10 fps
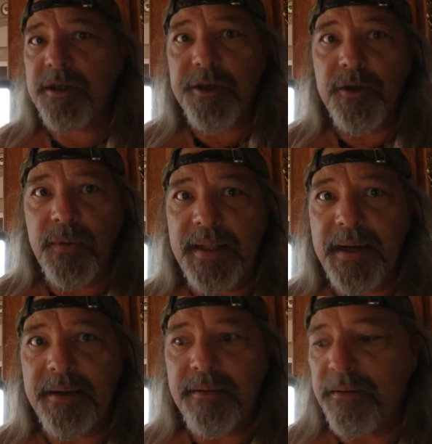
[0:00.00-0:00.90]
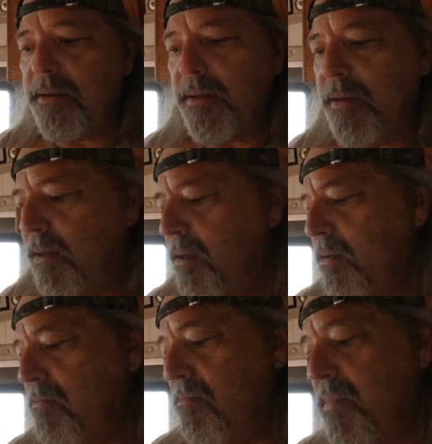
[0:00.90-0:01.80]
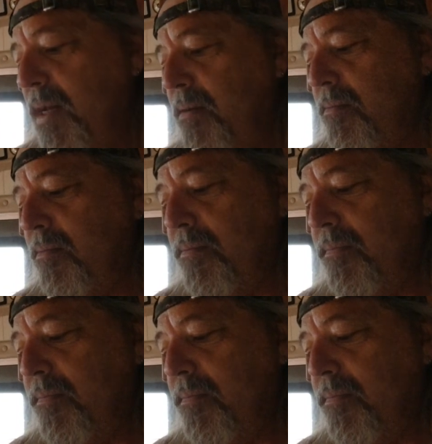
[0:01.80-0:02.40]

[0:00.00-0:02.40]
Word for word: to doing that. Yeah.